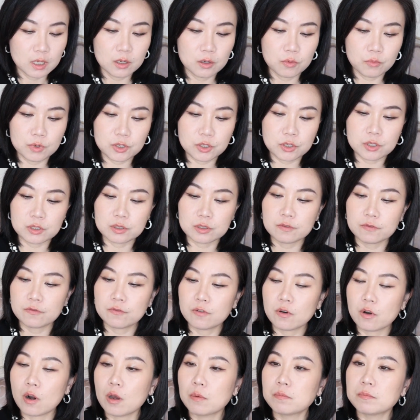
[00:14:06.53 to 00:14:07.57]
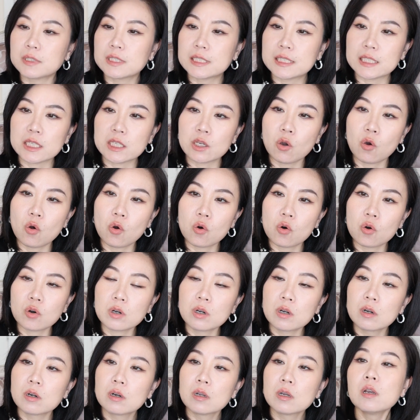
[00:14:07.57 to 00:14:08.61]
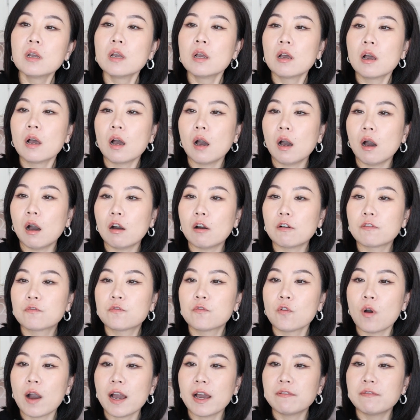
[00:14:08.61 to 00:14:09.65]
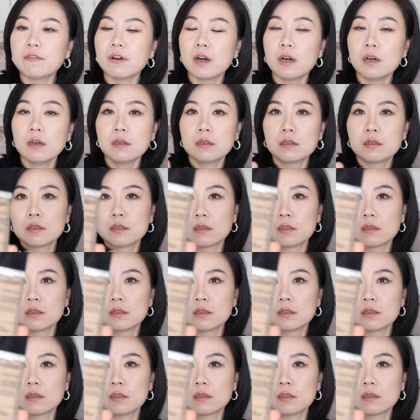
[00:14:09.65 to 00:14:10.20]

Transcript: which is from Dior, Forever,